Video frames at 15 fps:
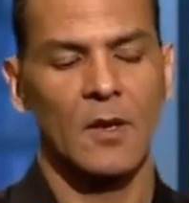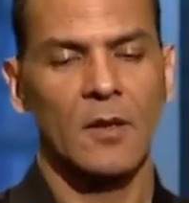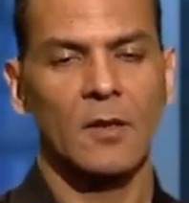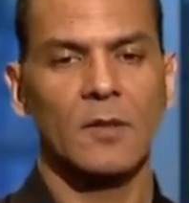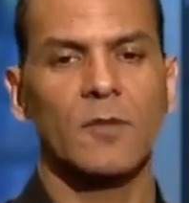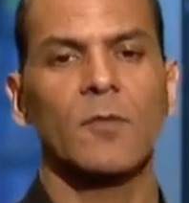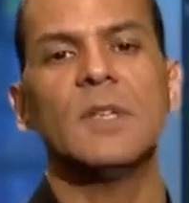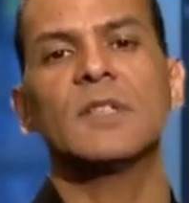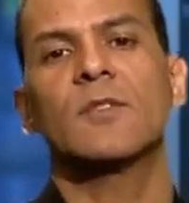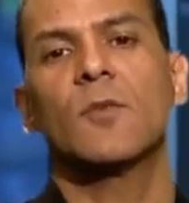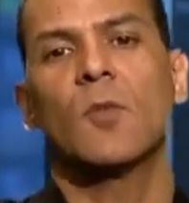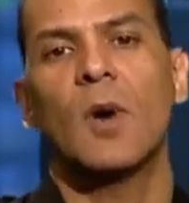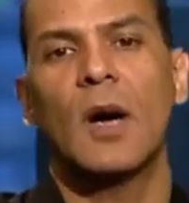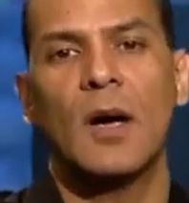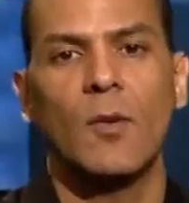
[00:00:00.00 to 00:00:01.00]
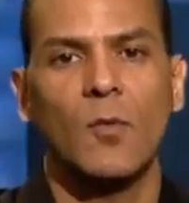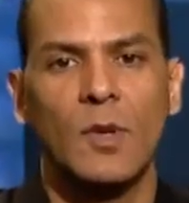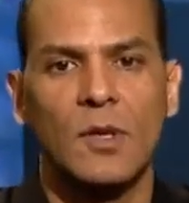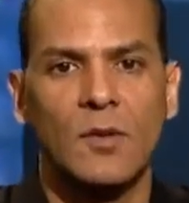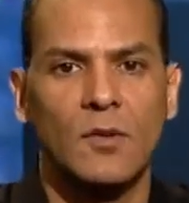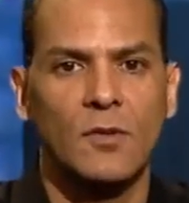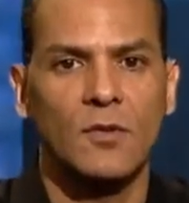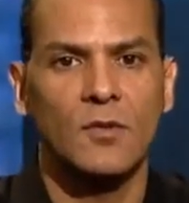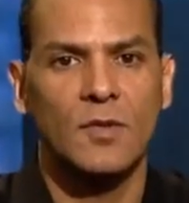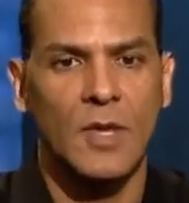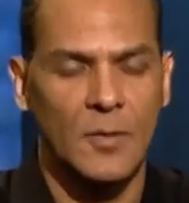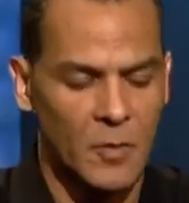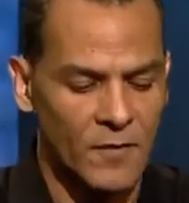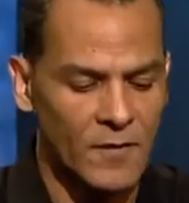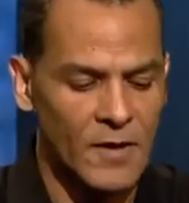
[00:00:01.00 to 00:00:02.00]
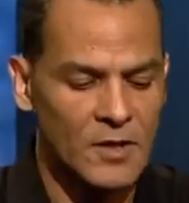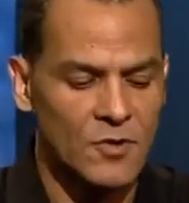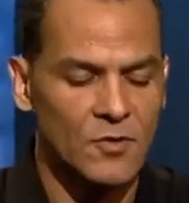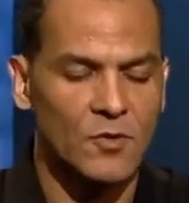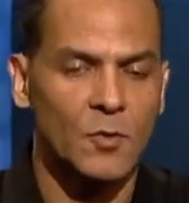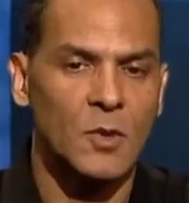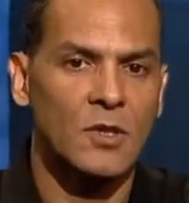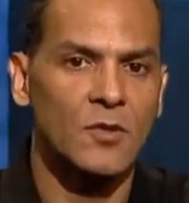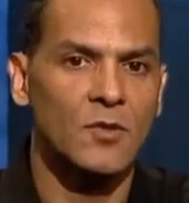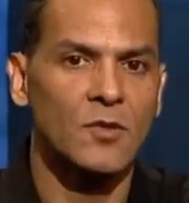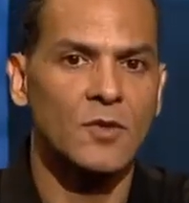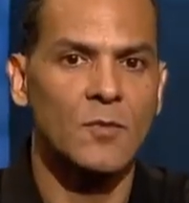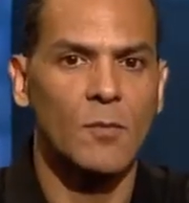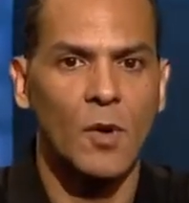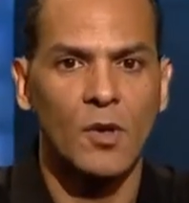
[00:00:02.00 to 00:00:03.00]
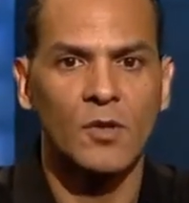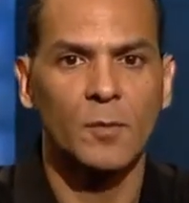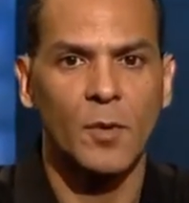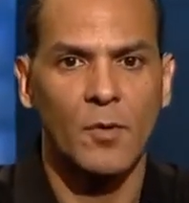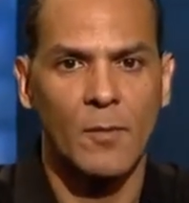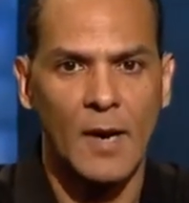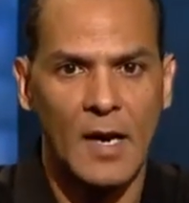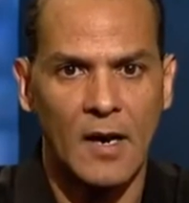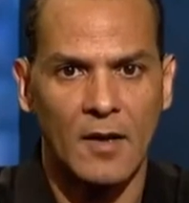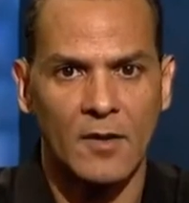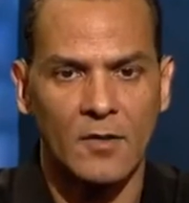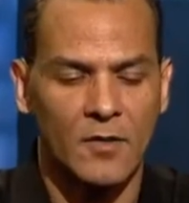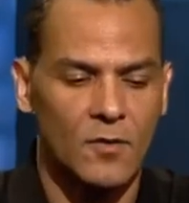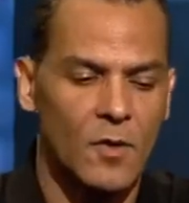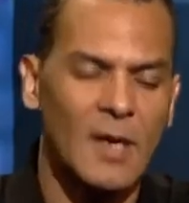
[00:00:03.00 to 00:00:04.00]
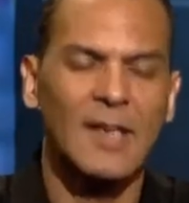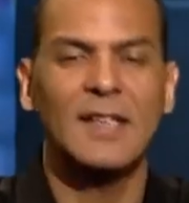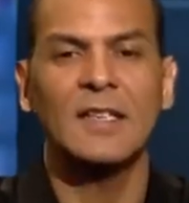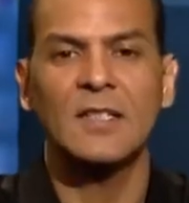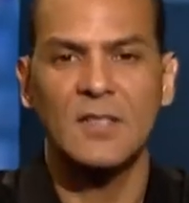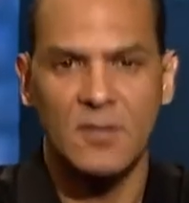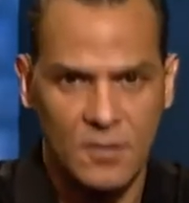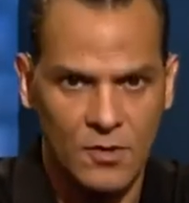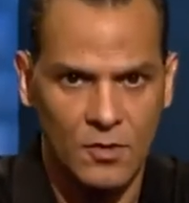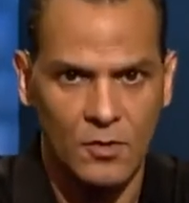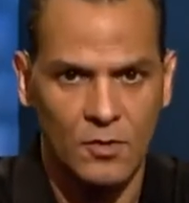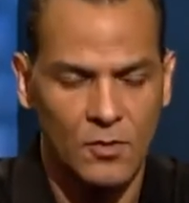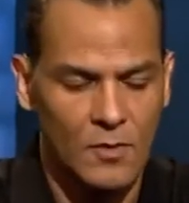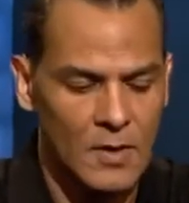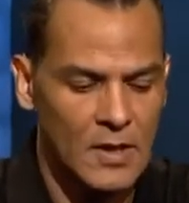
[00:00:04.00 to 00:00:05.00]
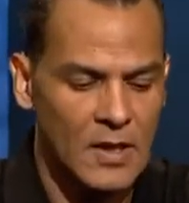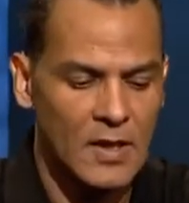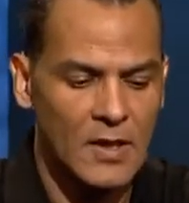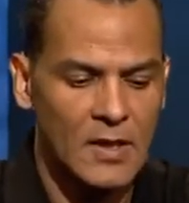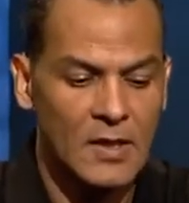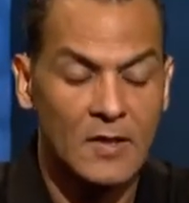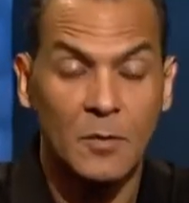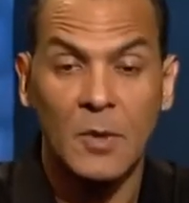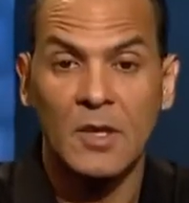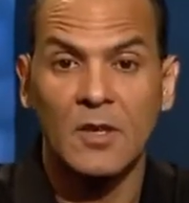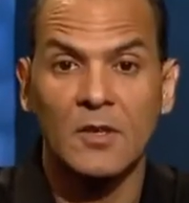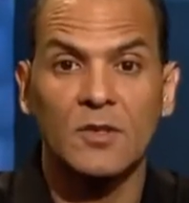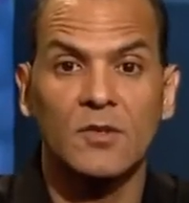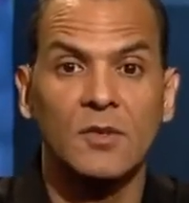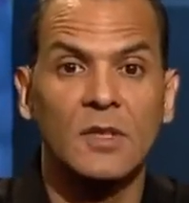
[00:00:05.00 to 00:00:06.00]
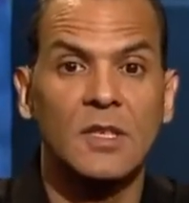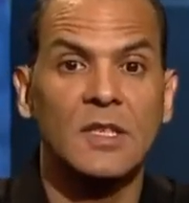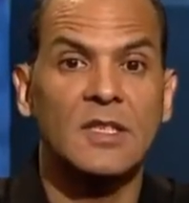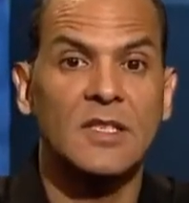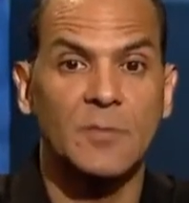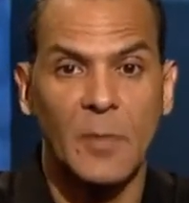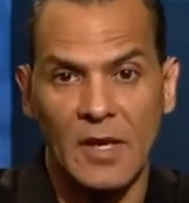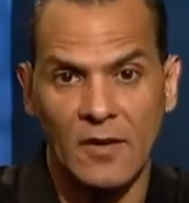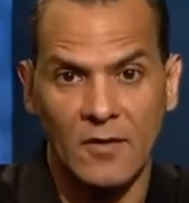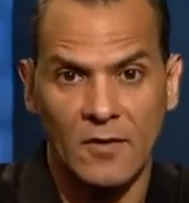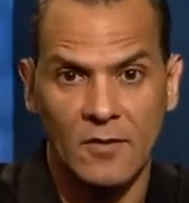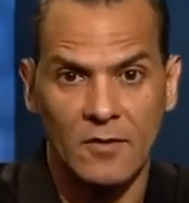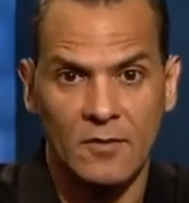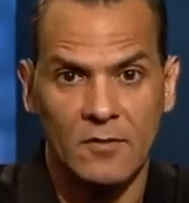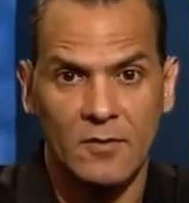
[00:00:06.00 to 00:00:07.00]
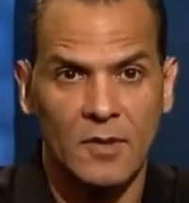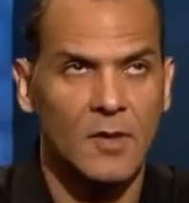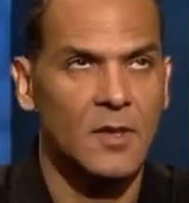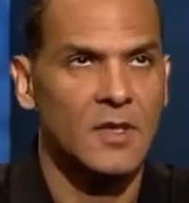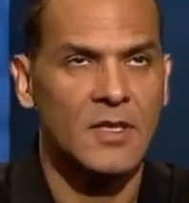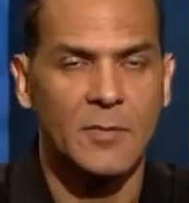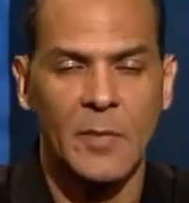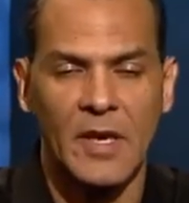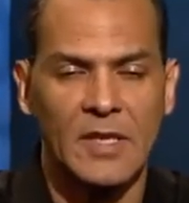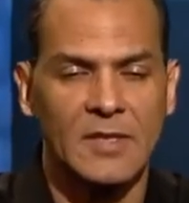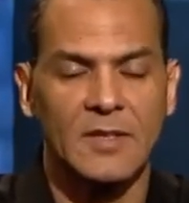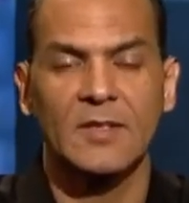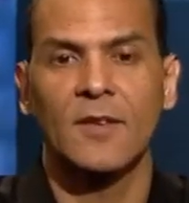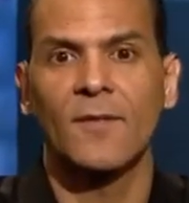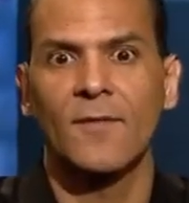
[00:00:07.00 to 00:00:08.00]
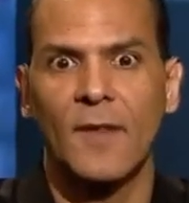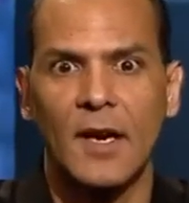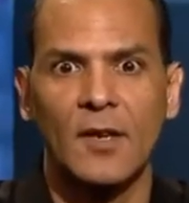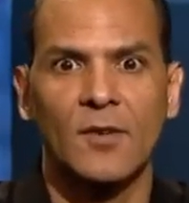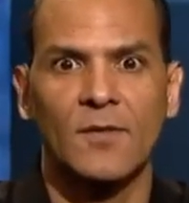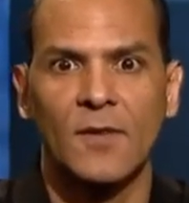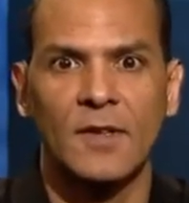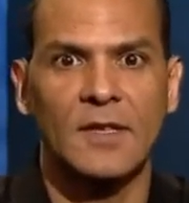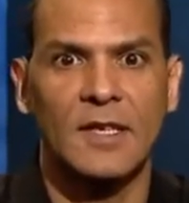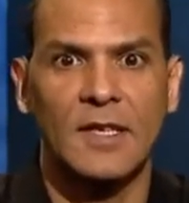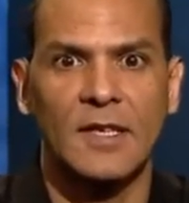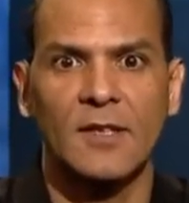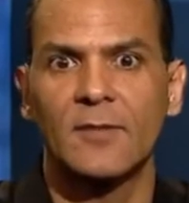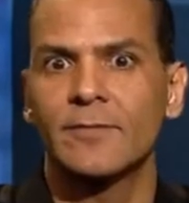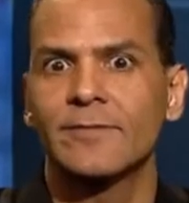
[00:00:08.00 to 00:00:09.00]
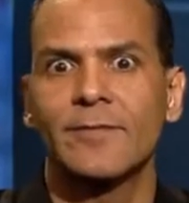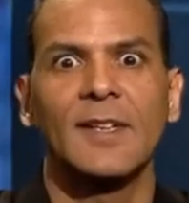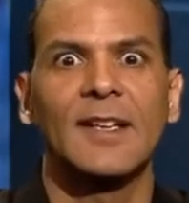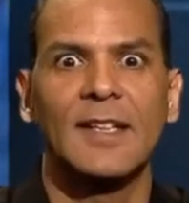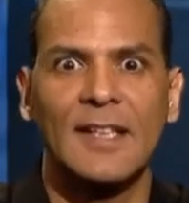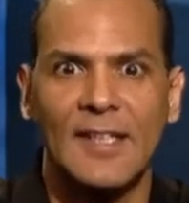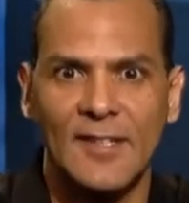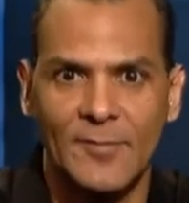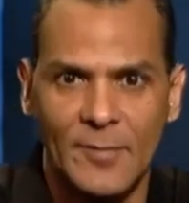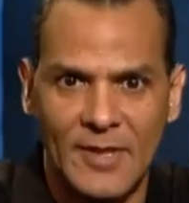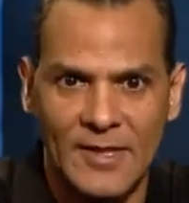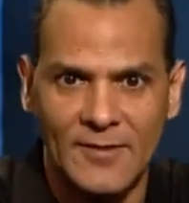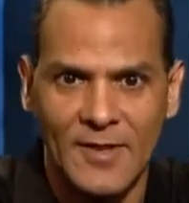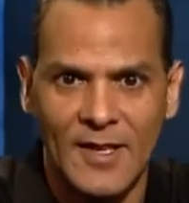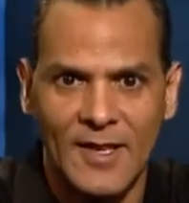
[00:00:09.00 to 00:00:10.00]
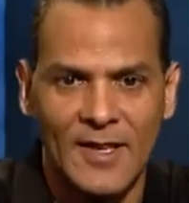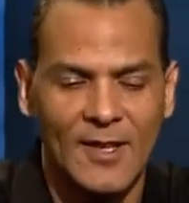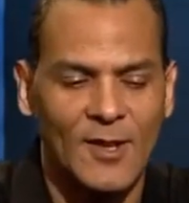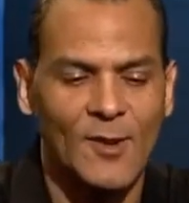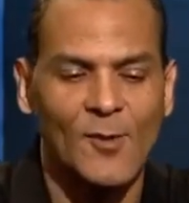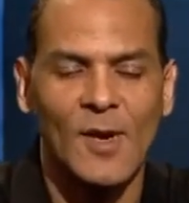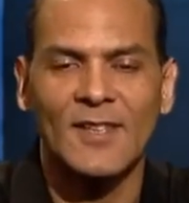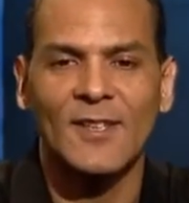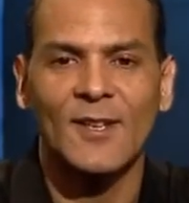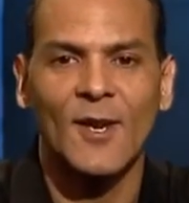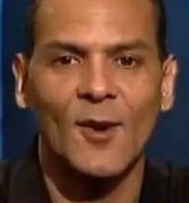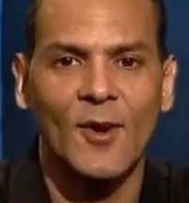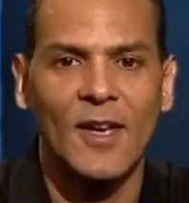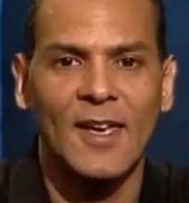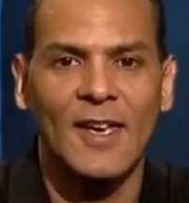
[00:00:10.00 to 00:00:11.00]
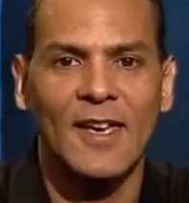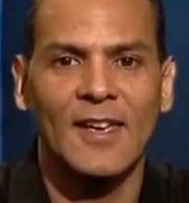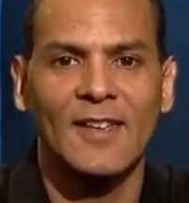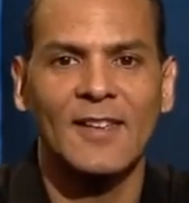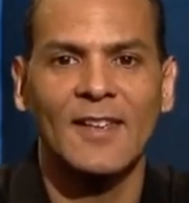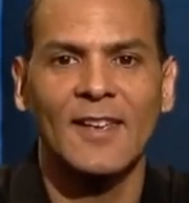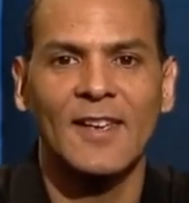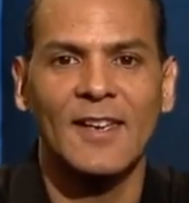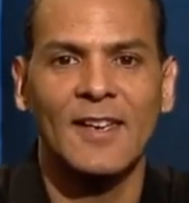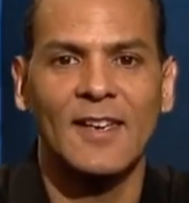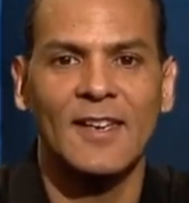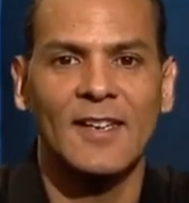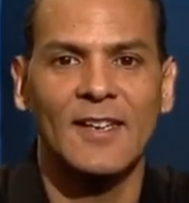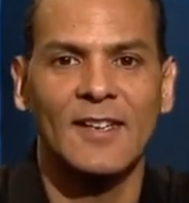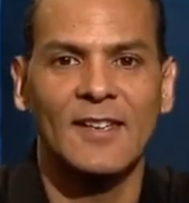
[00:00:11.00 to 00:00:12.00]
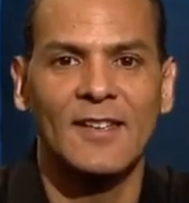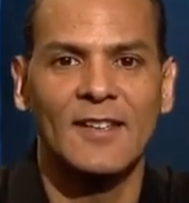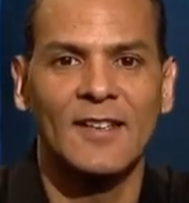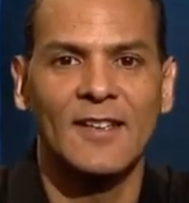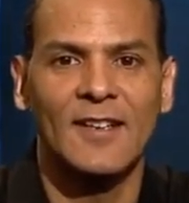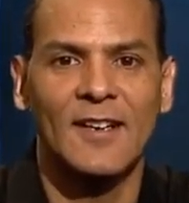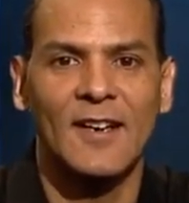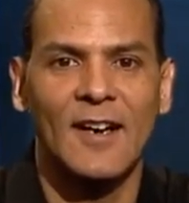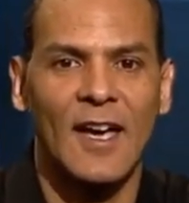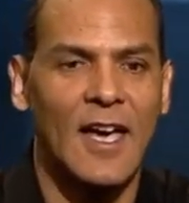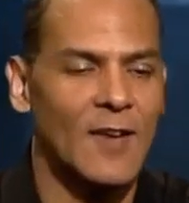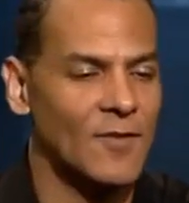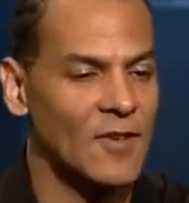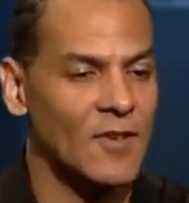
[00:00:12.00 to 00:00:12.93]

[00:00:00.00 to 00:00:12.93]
The reason why we use, as professionals, we use multiple monitors, so at least two, is because you need space. Space is the final frontier, believe me. You want to go ahead and have